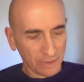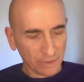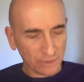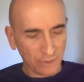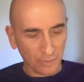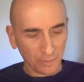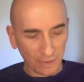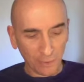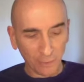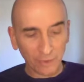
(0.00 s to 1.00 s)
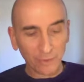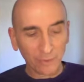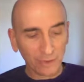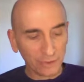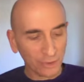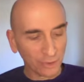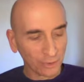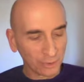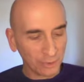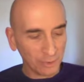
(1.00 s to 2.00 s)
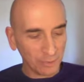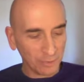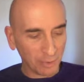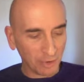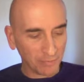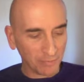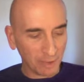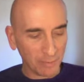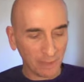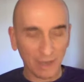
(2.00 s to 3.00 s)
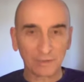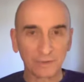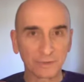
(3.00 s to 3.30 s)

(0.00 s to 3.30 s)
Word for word: So I wonder whether yoga is going to be part of my path.